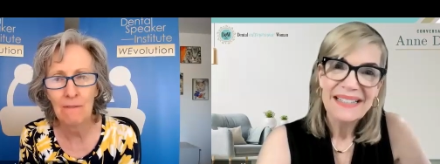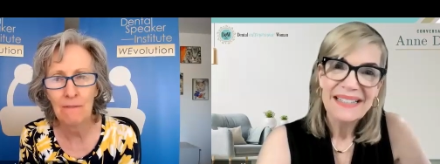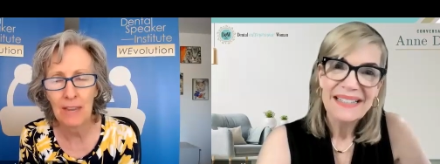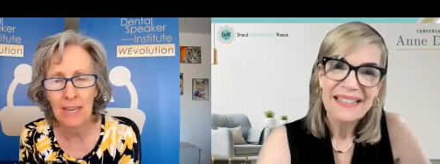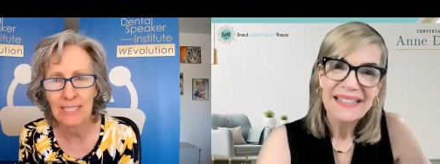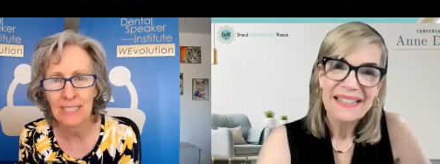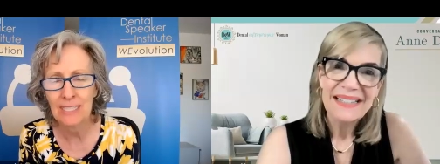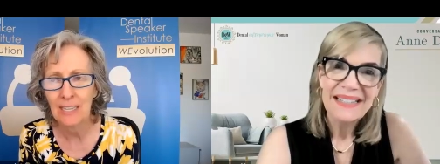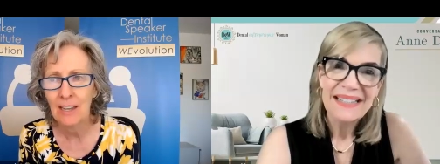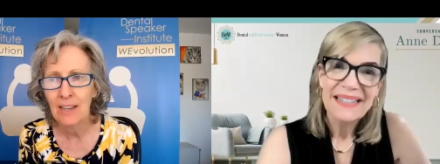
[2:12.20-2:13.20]

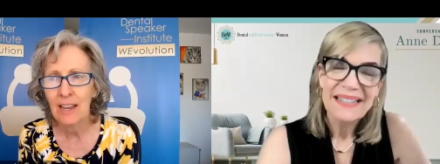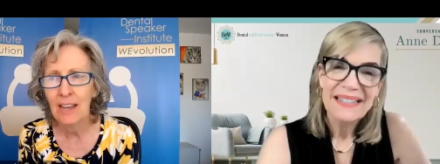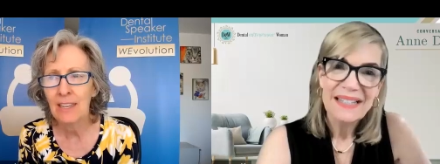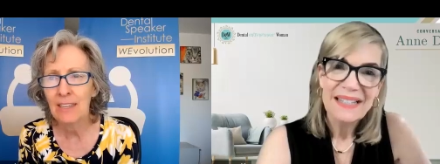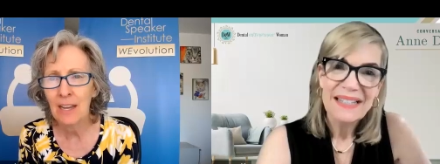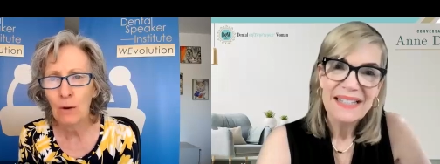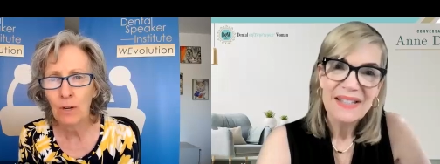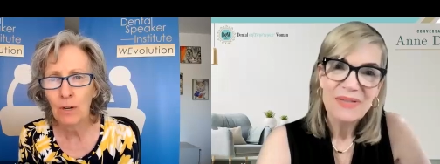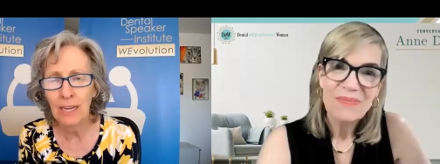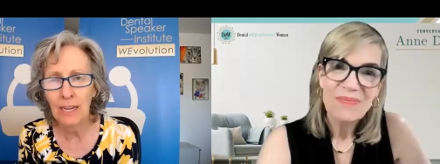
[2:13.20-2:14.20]
Speaker 1: events and the
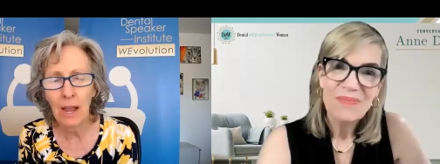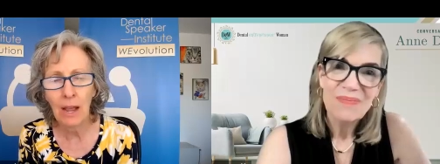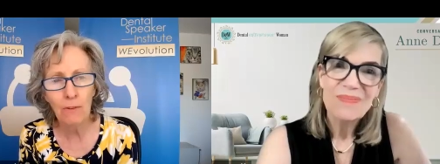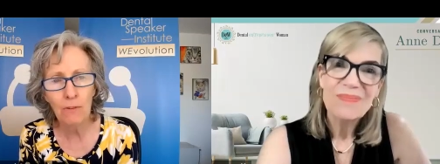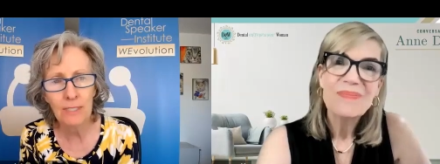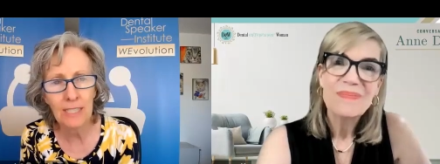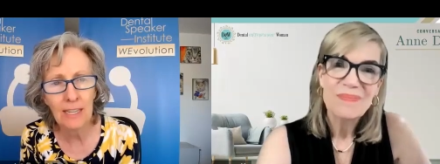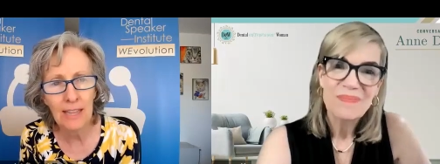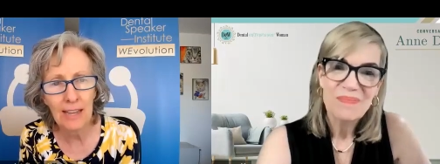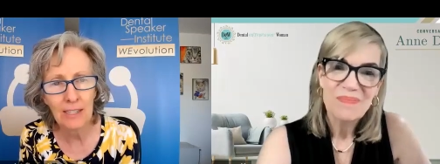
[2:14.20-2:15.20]
networking. How have you
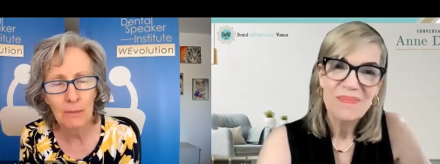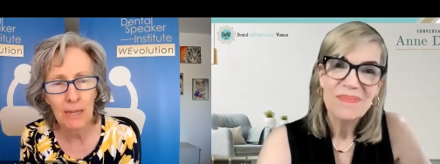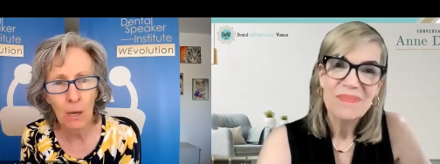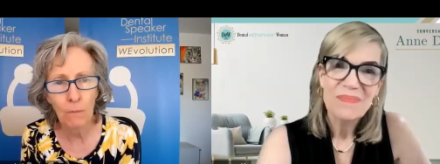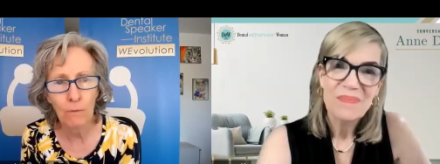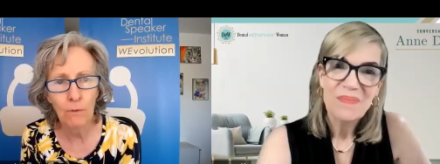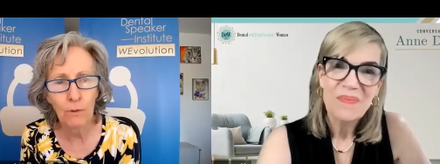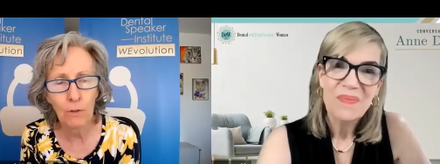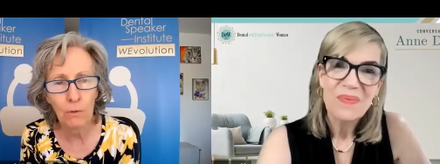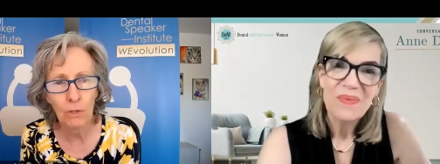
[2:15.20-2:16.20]
seen that to be helpful
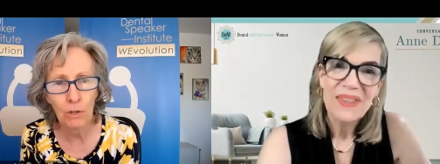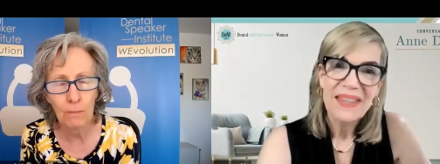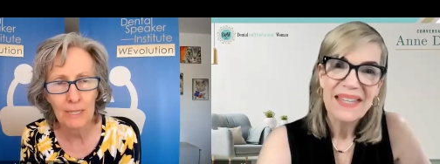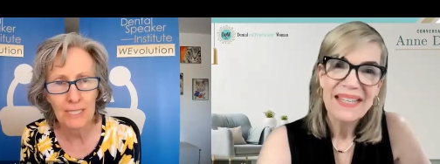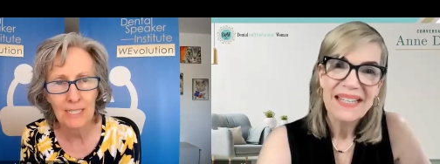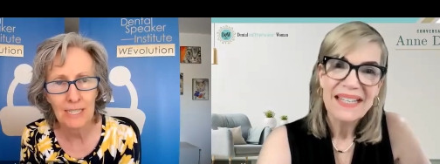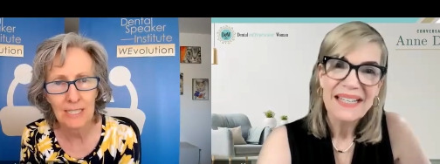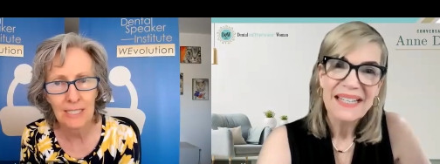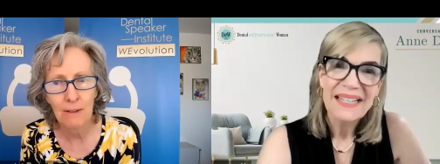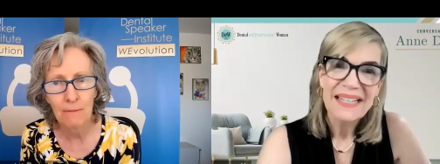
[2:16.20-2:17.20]
for you and your
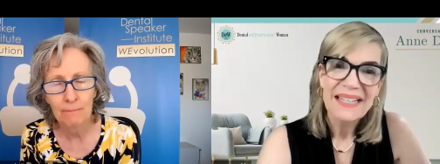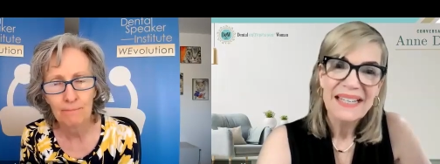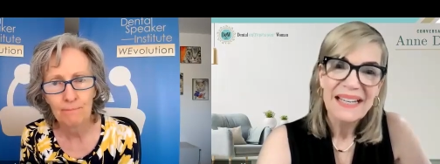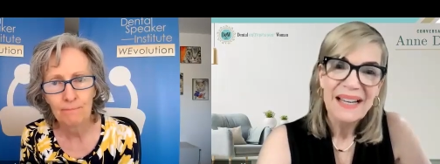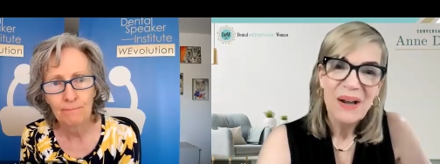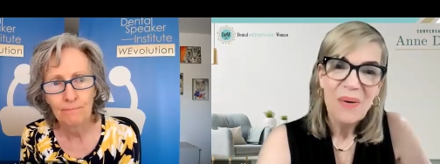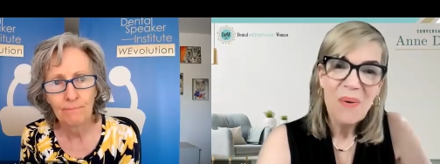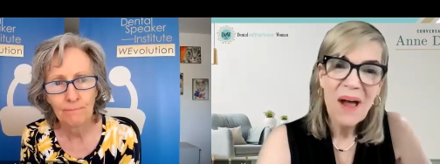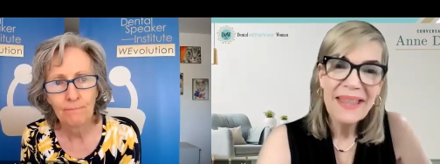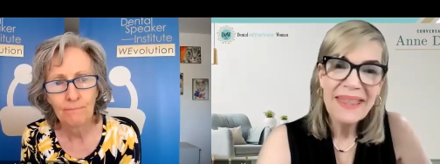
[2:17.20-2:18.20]
business?
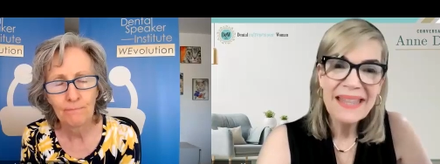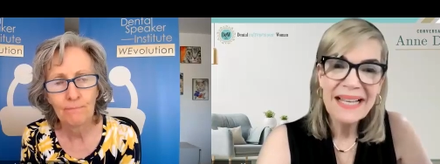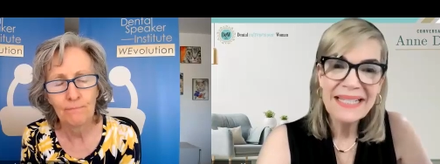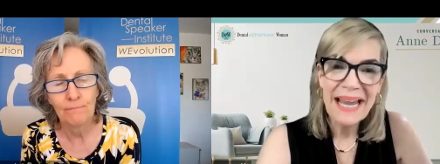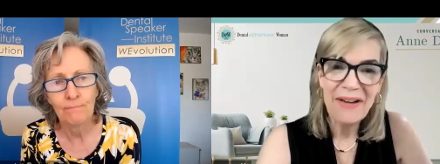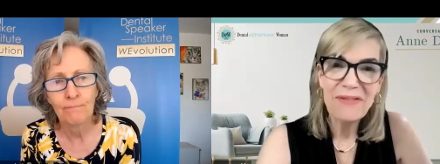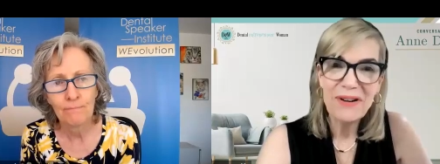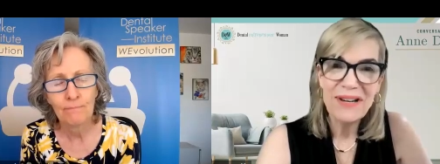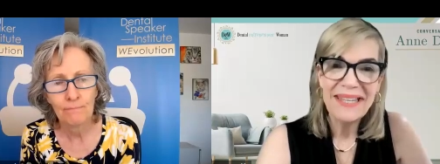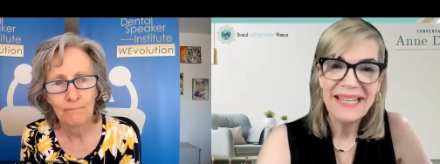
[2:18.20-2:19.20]
Speaker 2: Well, I think that's
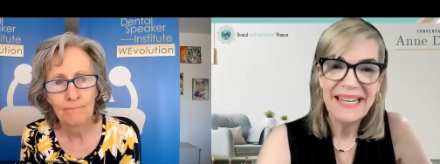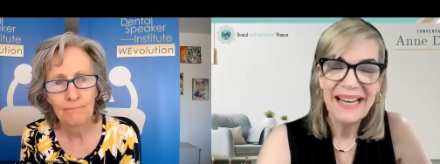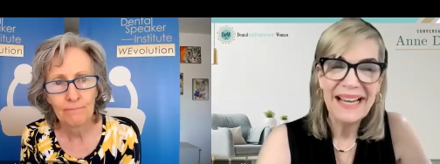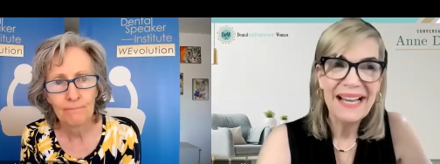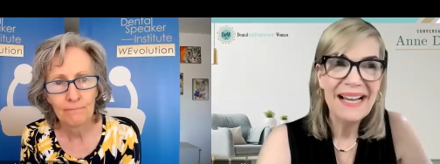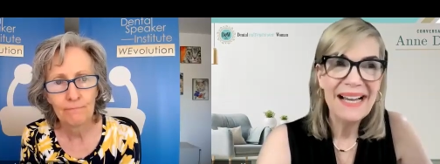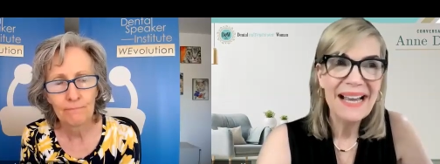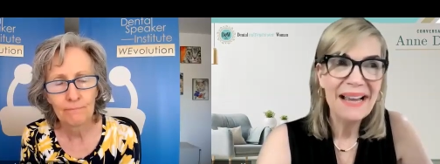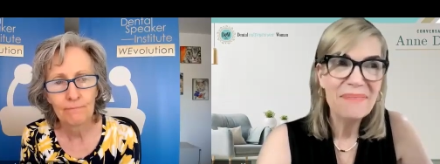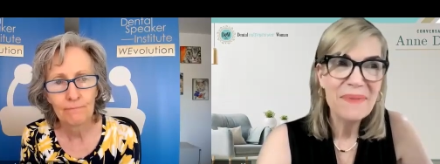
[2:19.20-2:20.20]
everything.
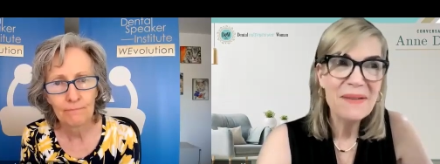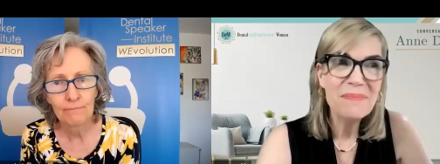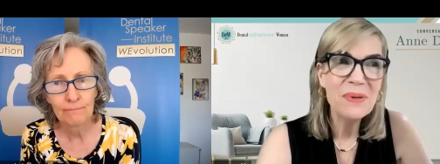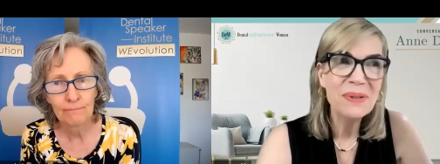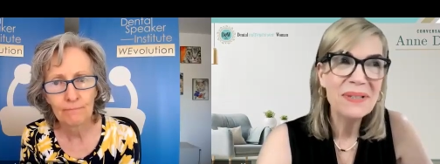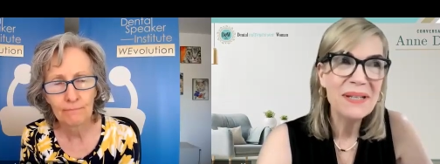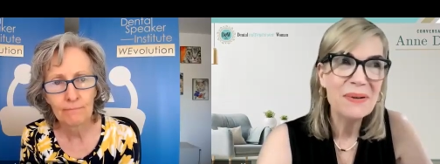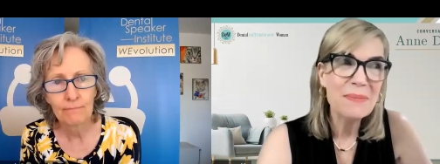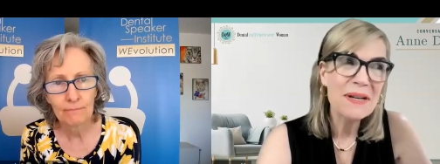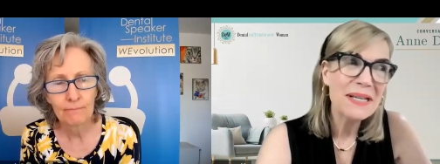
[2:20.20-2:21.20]
I, I, people, you know,
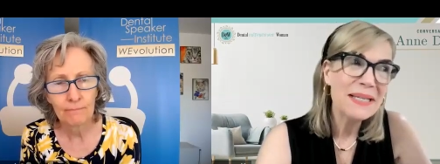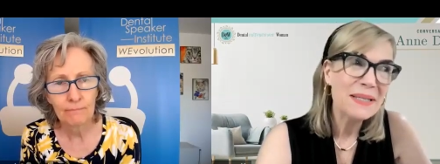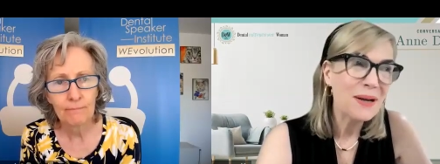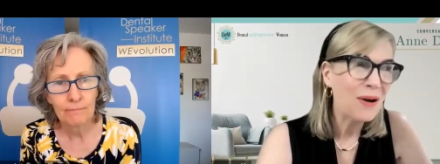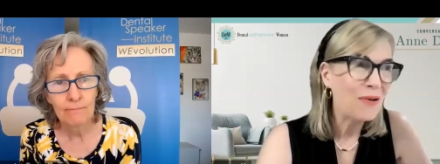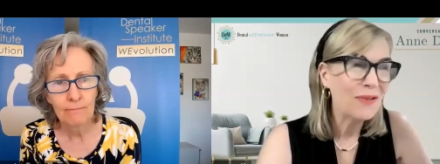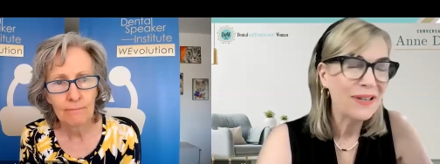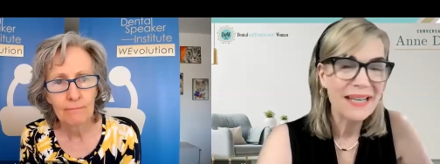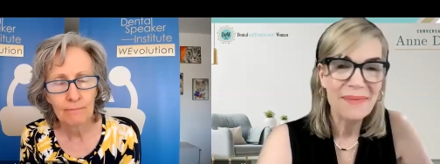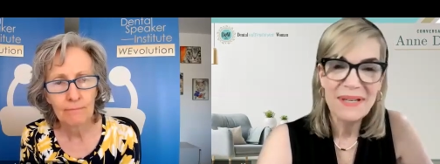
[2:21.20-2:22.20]
especially since
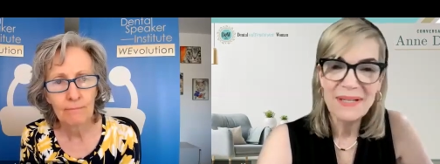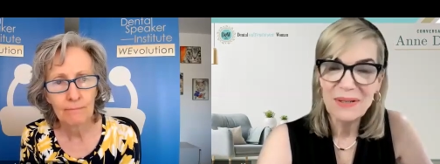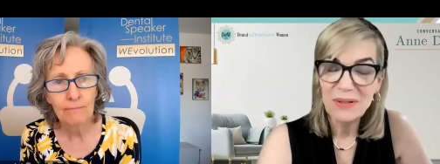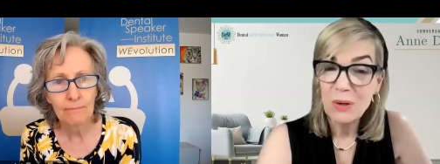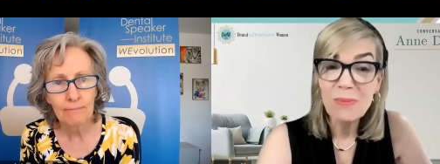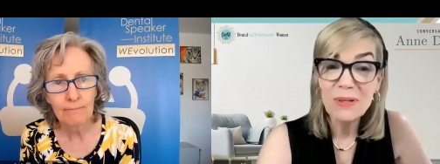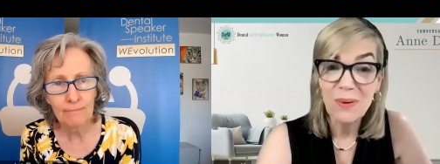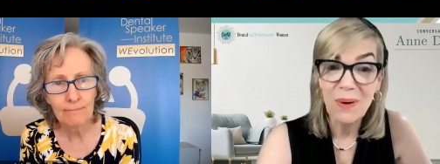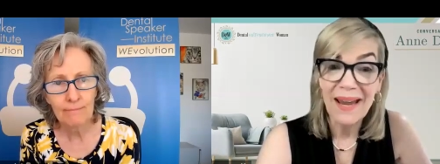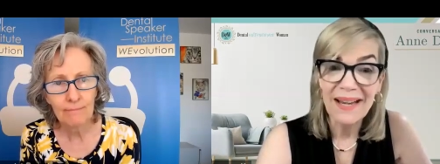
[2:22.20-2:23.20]
COVID. I mean, Zoom is
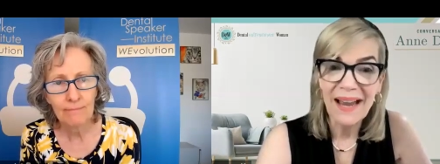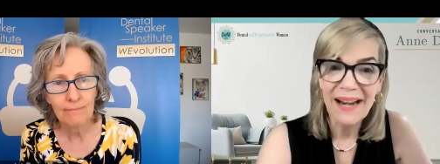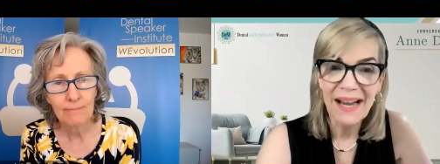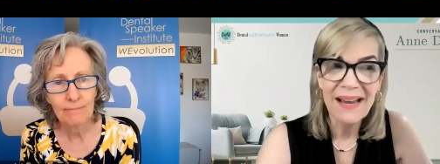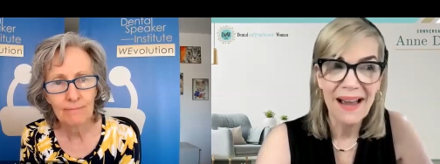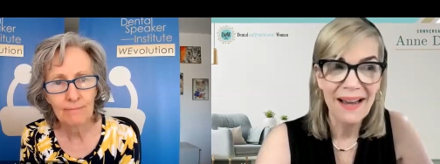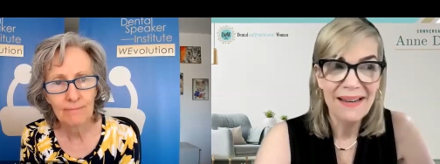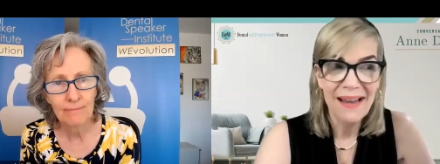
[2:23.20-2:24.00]
great, and I I